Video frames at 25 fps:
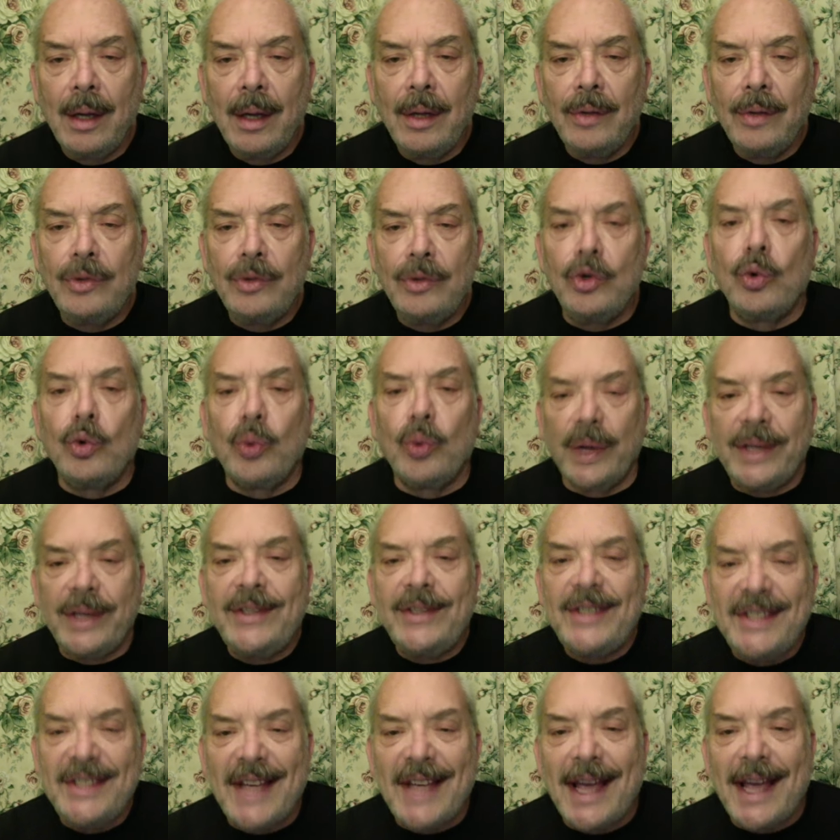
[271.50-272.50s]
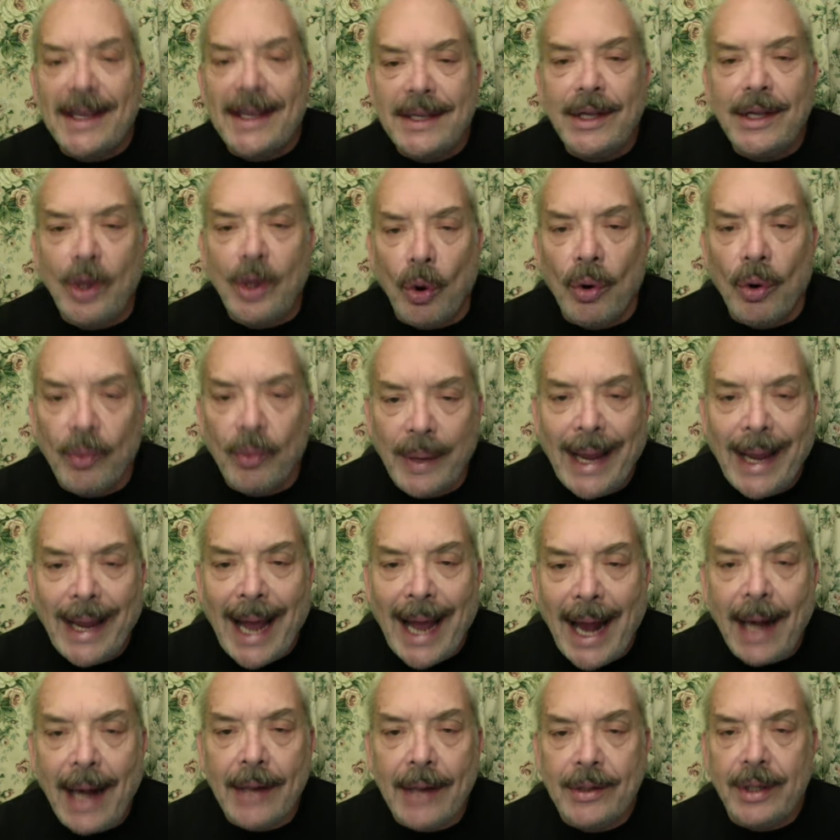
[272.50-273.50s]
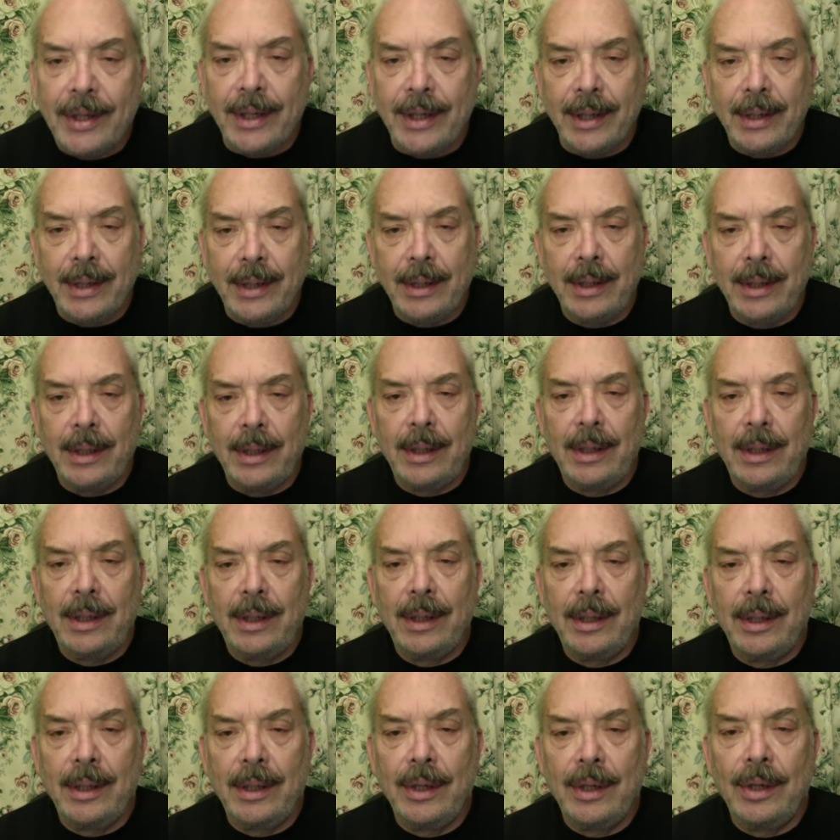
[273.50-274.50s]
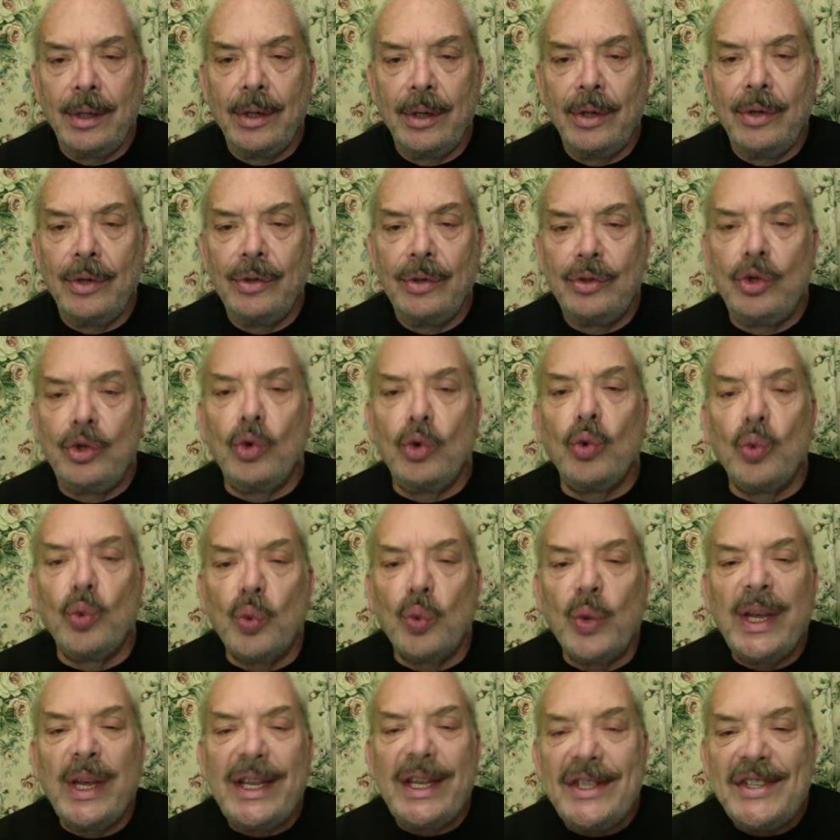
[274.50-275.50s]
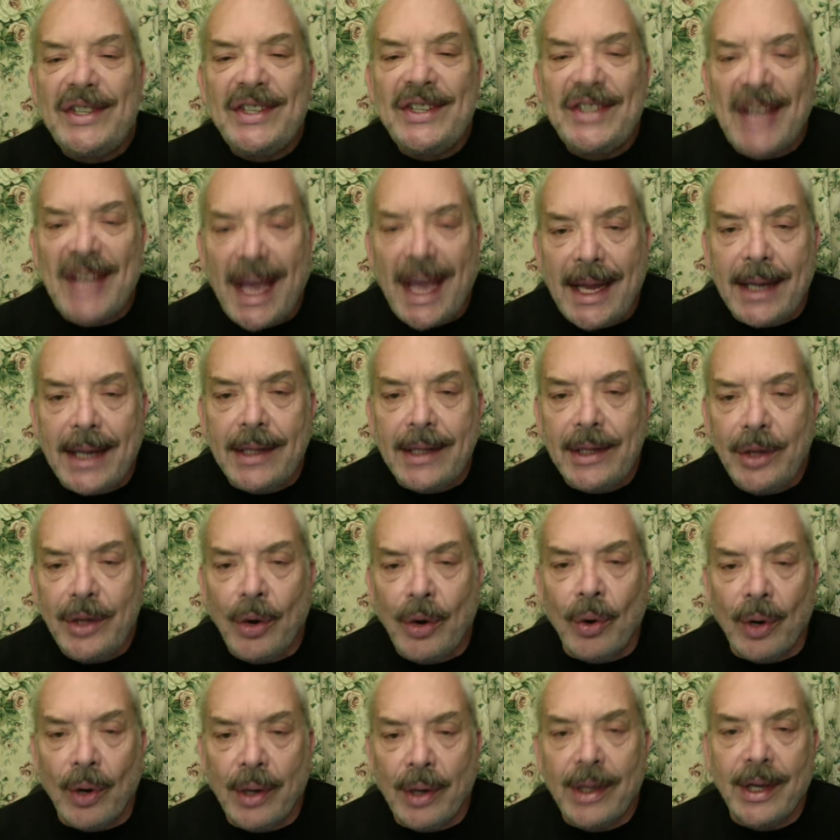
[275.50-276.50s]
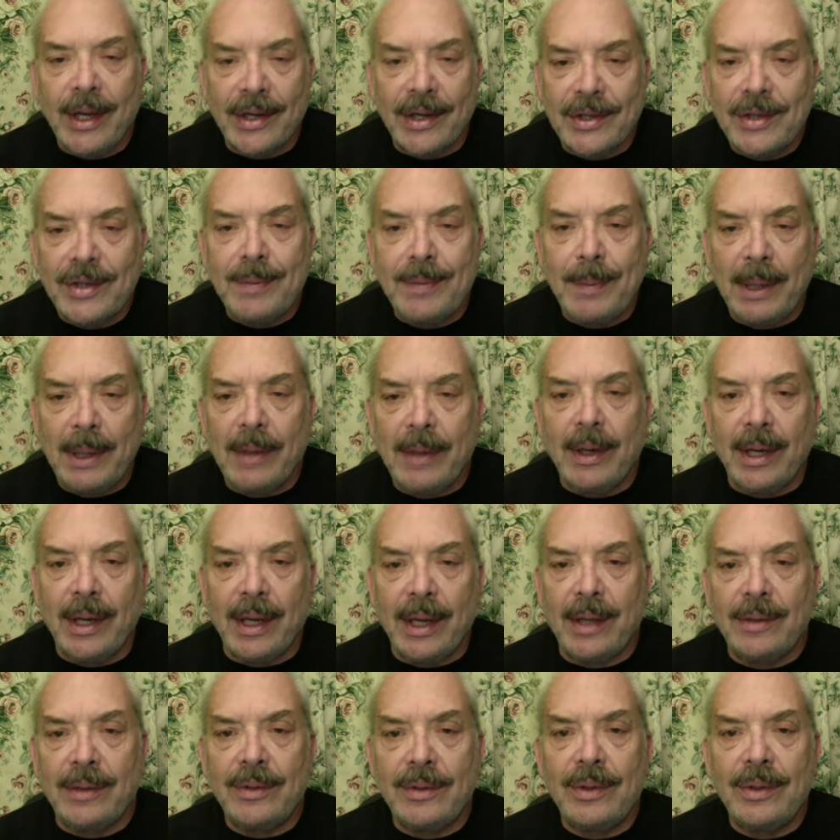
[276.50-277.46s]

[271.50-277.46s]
to reset your reality, to reset your experience.